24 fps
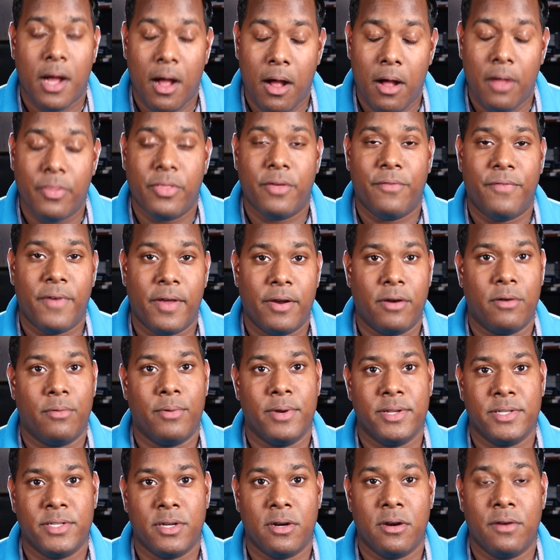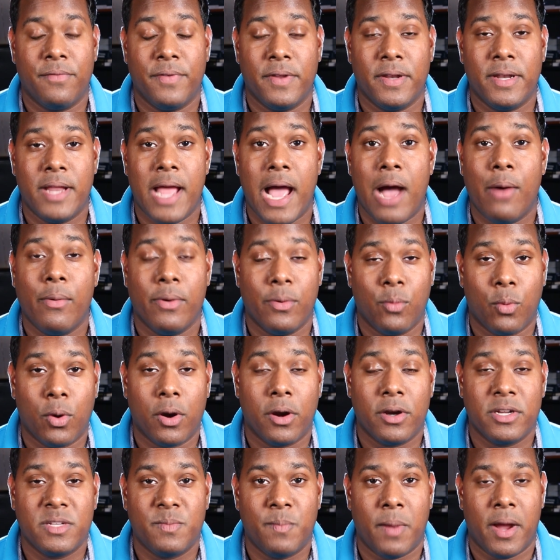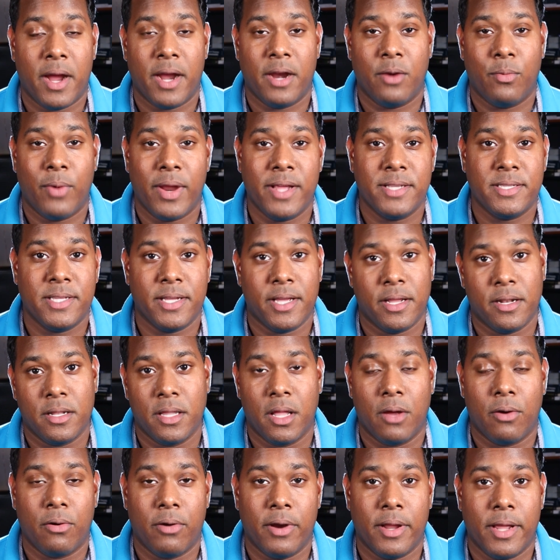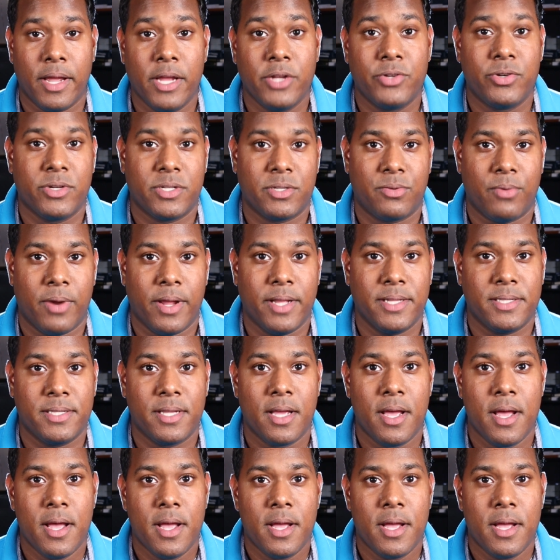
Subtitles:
on the Federal Reserve and how it works by raising and lowering interest rates,